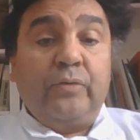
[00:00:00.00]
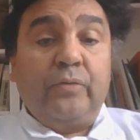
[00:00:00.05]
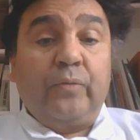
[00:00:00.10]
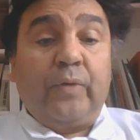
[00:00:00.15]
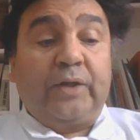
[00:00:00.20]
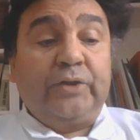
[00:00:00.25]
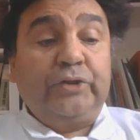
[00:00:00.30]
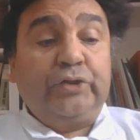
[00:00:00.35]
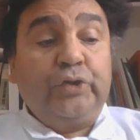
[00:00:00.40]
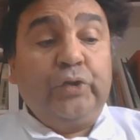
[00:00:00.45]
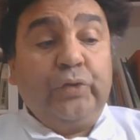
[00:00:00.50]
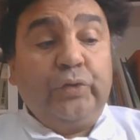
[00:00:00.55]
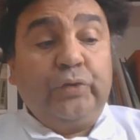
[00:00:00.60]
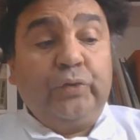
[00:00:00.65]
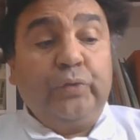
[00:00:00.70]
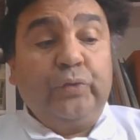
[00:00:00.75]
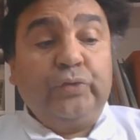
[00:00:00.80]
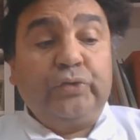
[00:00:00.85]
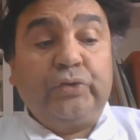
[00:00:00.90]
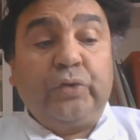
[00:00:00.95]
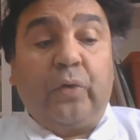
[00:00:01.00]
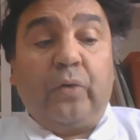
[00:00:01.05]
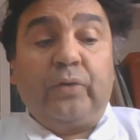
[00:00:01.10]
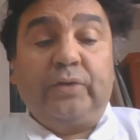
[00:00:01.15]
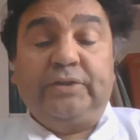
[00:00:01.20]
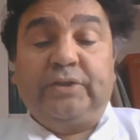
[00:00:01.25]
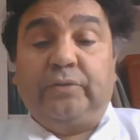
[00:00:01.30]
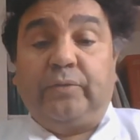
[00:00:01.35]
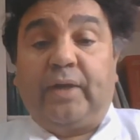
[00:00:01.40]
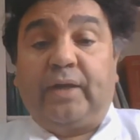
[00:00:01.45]
One should use
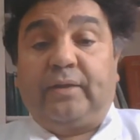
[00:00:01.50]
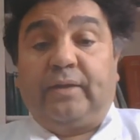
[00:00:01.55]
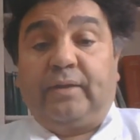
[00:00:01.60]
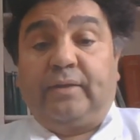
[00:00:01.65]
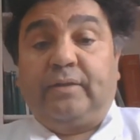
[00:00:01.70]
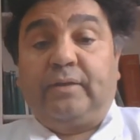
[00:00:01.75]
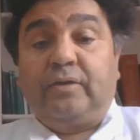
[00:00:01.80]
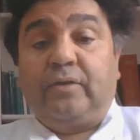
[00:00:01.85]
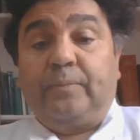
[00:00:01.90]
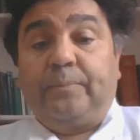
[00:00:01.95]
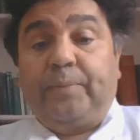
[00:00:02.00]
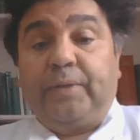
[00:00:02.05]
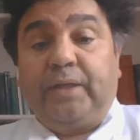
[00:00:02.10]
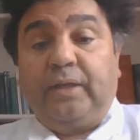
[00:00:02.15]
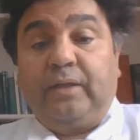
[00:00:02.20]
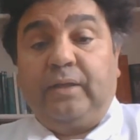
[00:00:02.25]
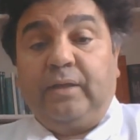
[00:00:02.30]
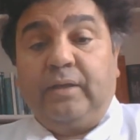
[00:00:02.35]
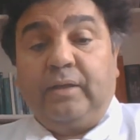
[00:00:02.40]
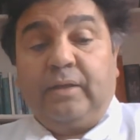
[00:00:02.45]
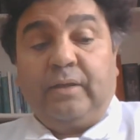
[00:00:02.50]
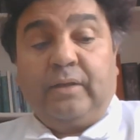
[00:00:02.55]
goal-directed therapy